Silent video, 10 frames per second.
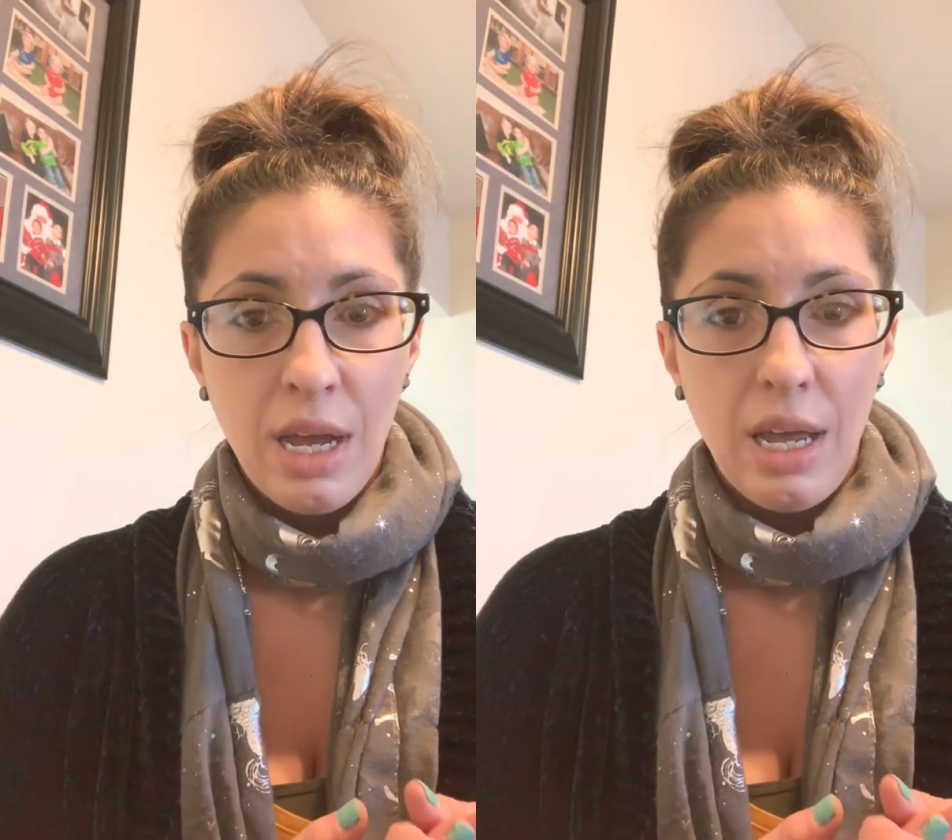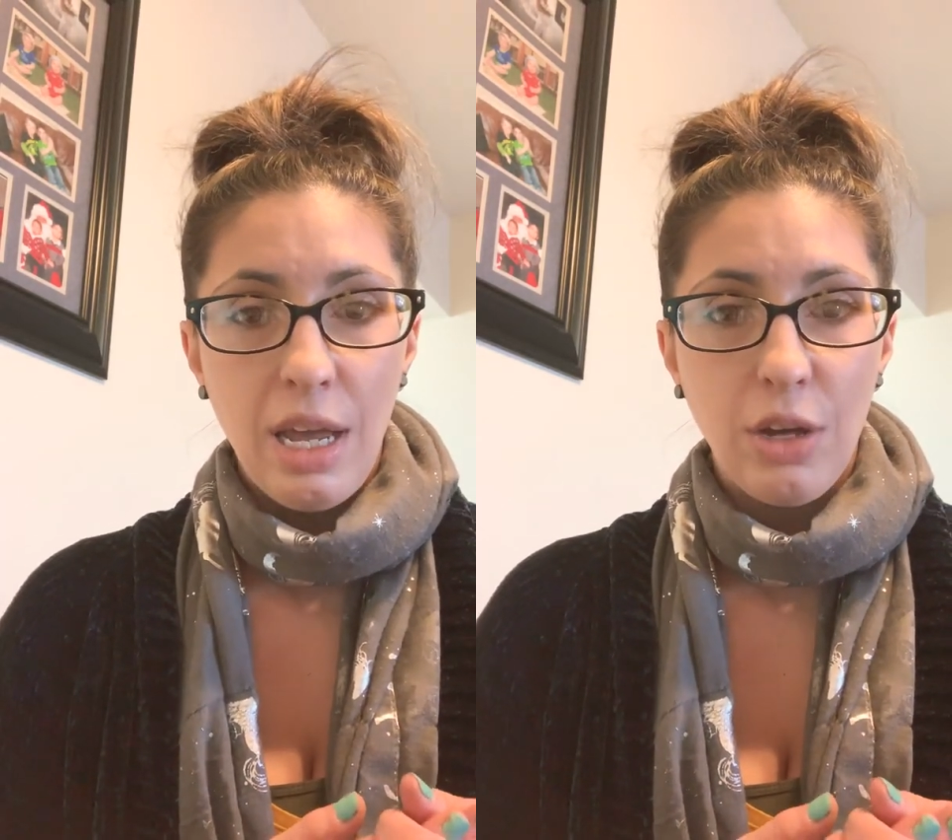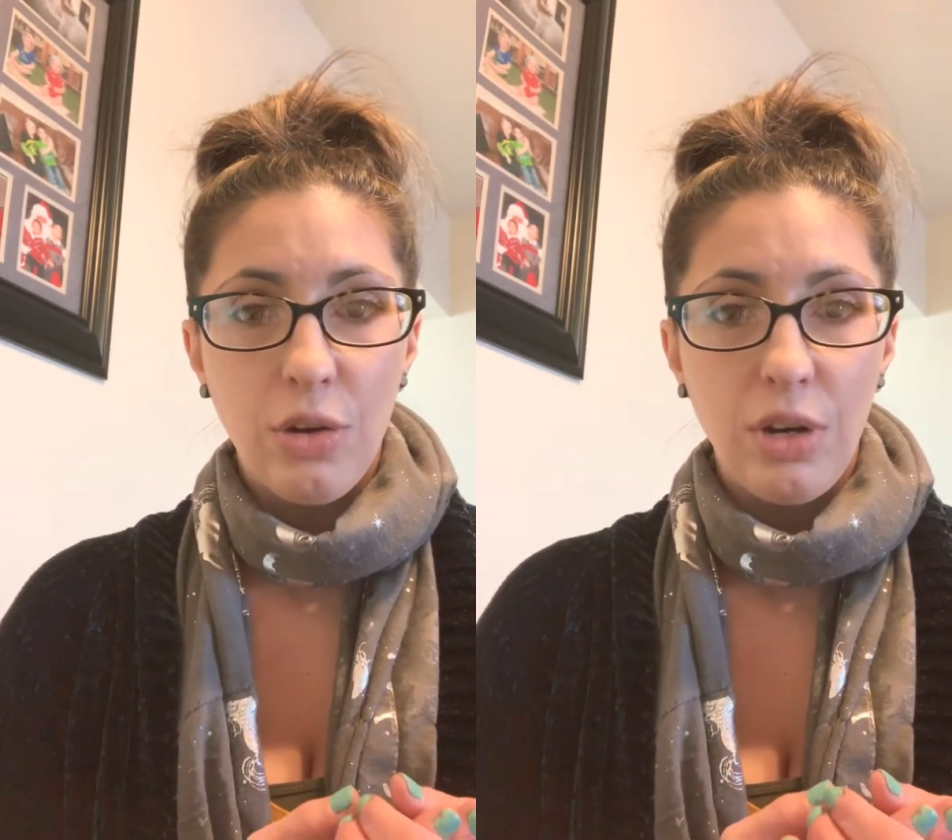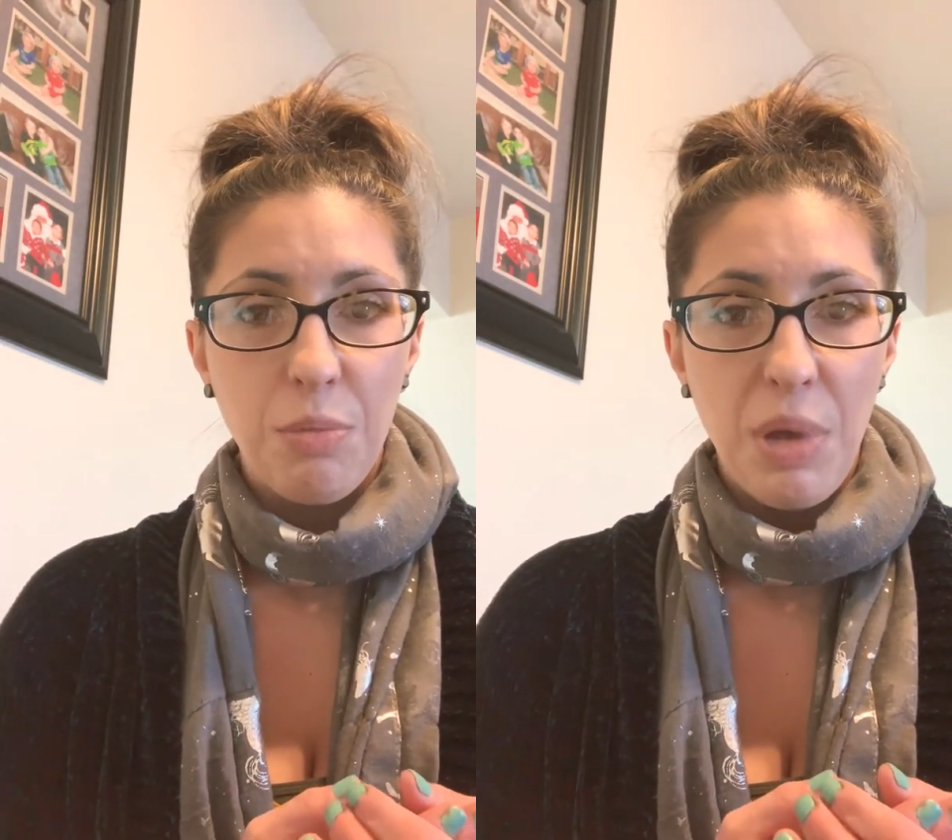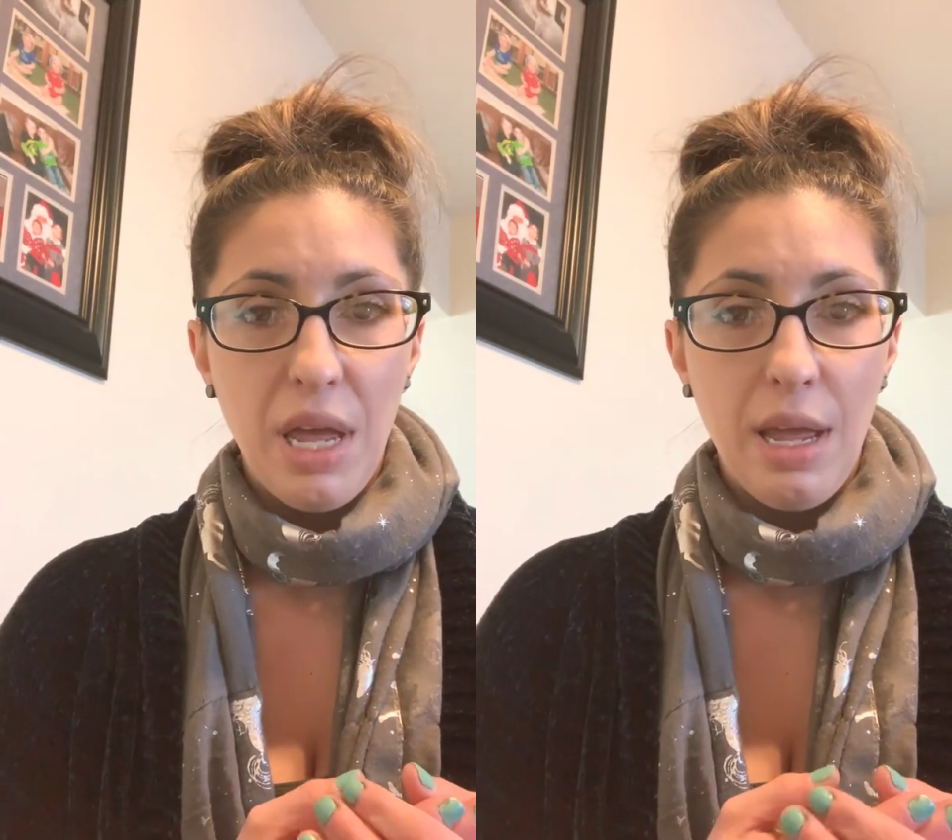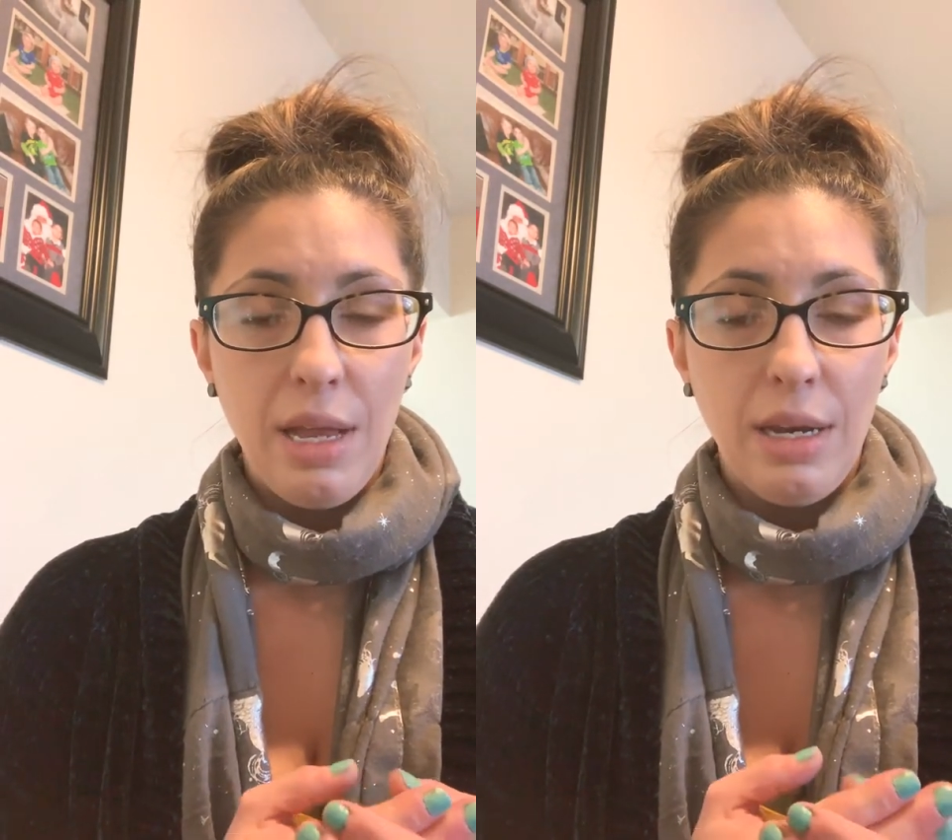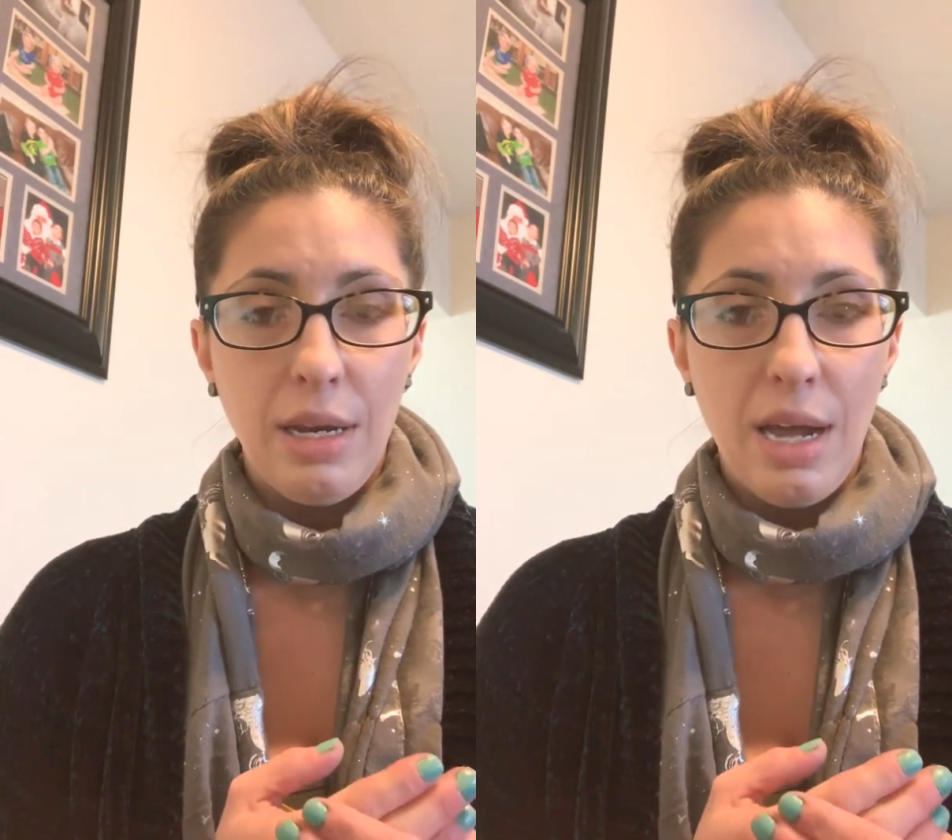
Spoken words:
It could have been